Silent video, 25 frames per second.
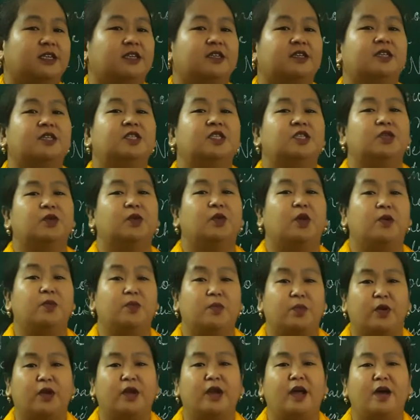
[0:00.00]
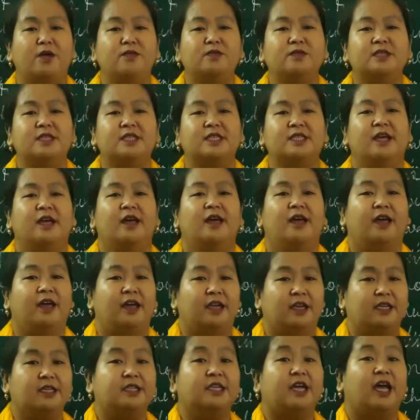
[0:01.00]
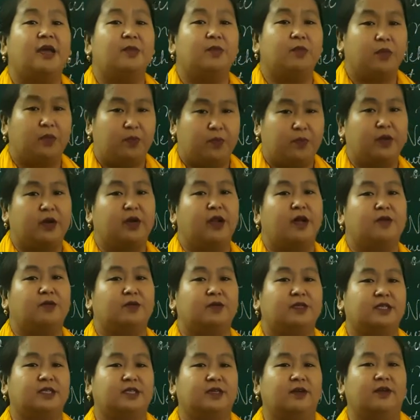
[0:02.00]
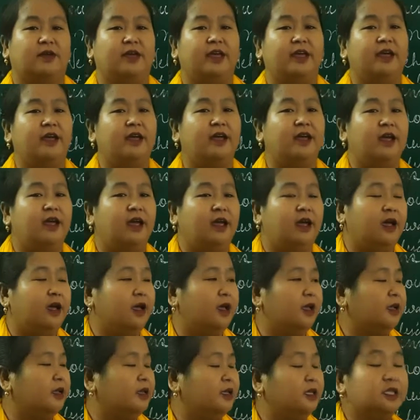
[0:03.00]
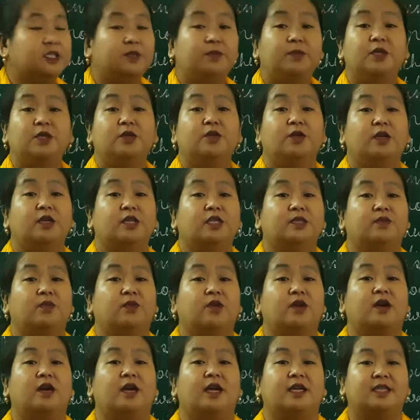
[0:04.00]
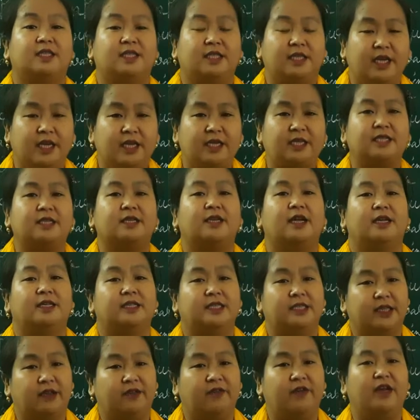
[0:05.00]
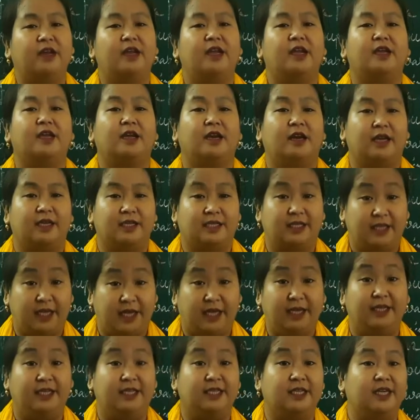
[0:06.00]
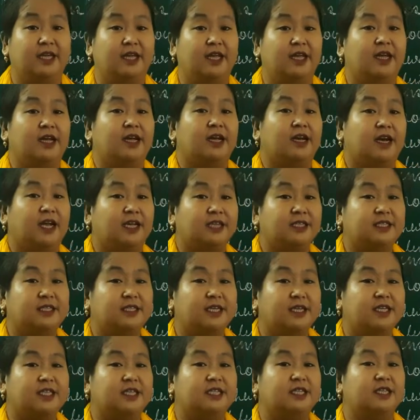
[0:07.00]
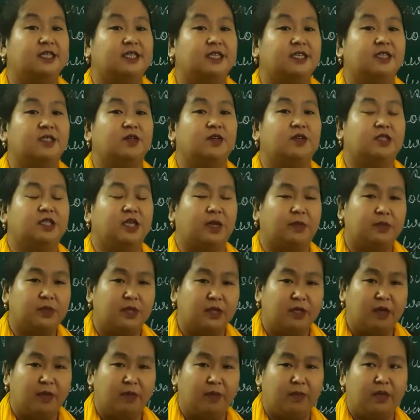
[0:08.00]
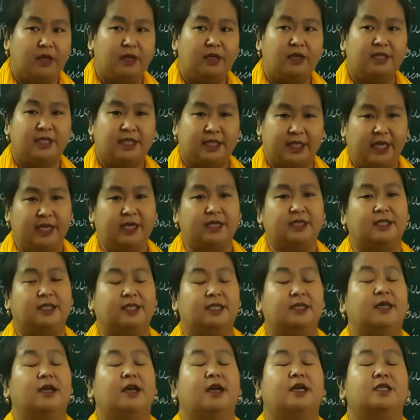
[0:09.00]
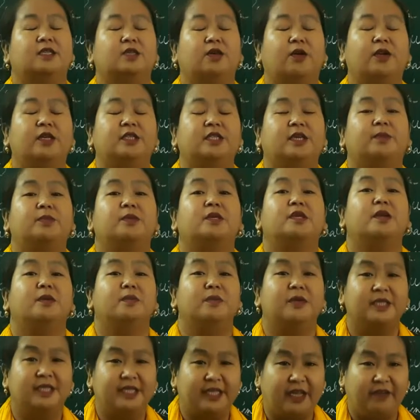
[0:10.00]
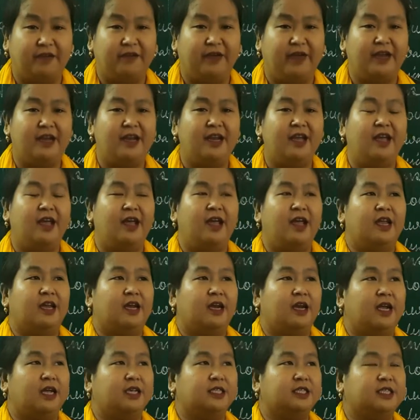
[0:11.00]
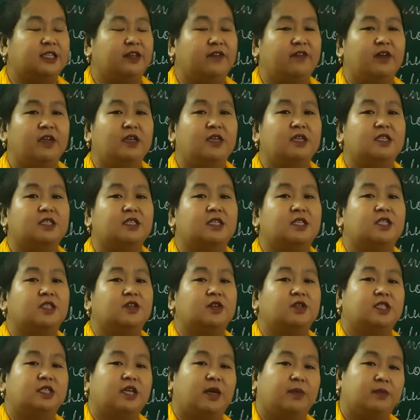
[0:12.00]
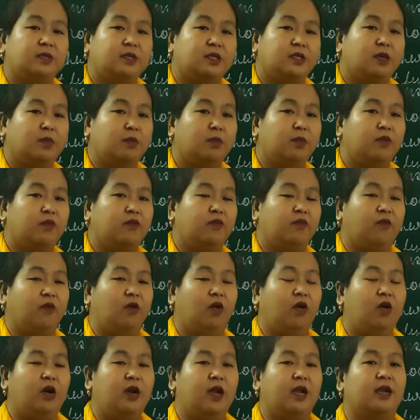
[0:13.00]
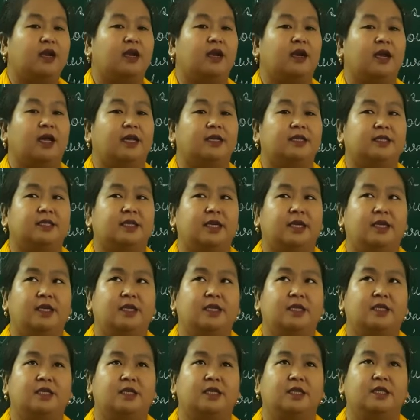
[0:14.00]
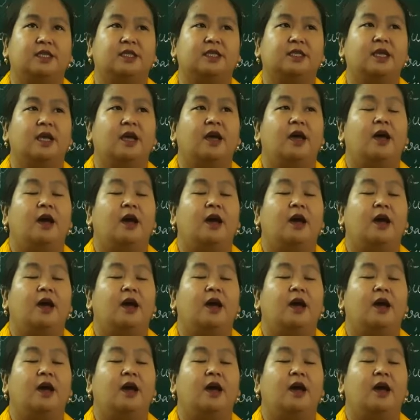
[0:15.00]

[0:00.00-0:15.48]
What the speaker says: teach you on pronouns and type of pronouns. Okay, and this video is for class 6, class 7 and class 8. Class 6, this is your chapter number 6, chapter number 7. Class 7, this is your chapter number 4, and class 8, this is